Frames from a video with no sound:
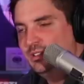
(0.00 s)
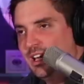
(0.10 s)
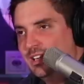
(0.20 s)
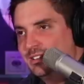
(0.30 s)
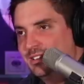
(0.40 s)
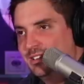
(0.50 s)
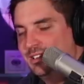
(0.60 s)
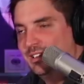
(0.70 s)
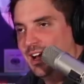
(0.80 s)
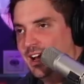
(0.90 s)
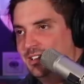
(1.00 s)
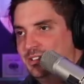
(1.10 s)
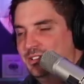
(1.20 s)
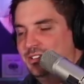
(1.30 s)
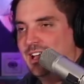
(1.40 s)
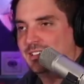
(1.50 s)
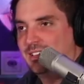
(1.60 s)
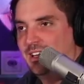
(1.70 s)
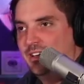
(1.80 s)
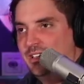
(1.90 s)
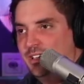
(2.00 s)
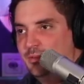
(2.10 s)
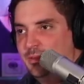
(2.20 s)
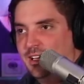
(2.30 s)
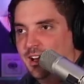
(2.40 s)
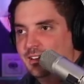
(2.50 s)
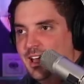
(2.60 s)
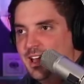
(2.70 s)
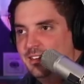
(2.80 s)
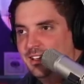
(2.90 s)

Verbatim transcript: 2009 and 2011 and even beyond that?